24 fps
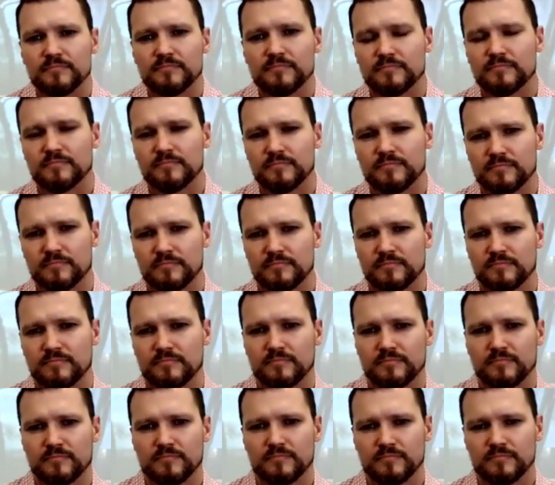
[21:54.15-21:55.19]

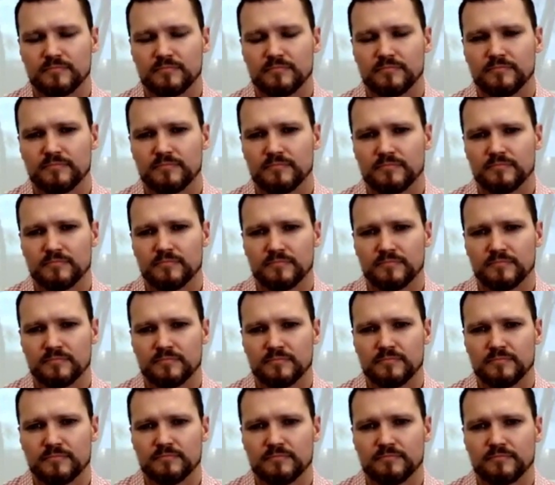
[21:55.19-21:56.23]

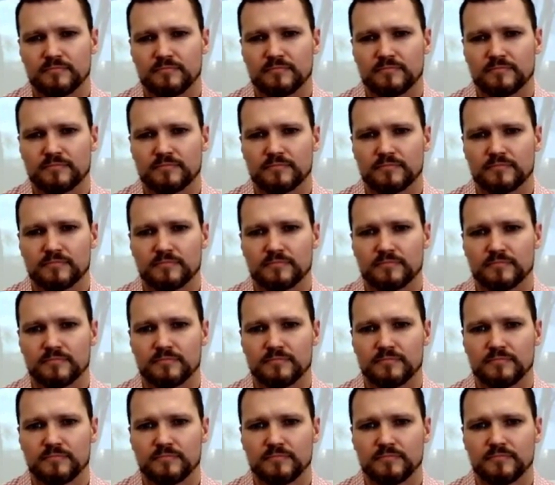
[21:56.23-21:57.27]

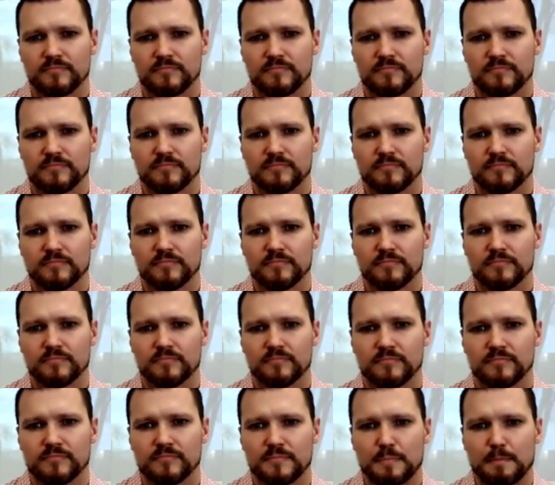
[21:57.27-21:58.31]

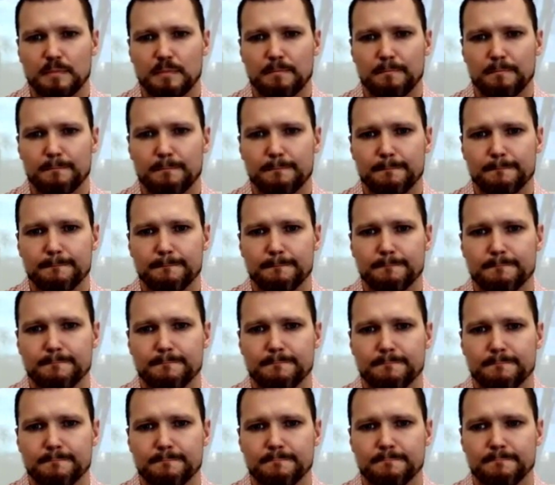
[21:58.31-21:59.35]

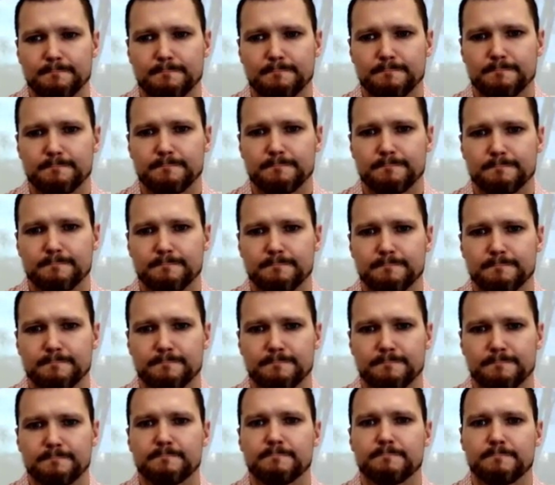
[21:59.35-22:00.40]

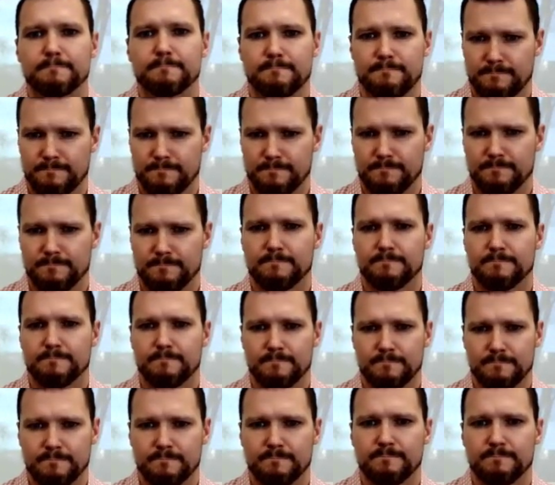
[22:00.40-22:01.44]

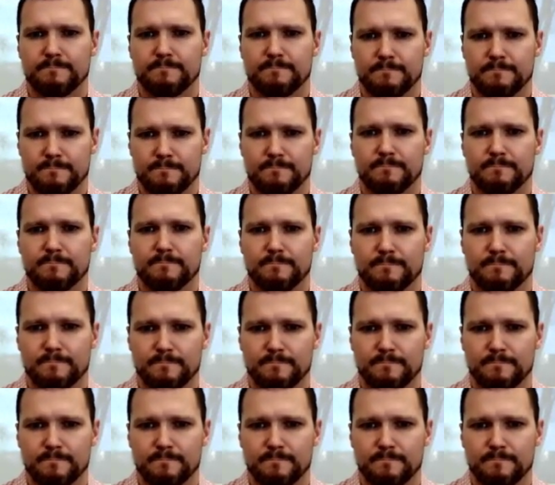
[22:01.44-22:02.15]
(silent)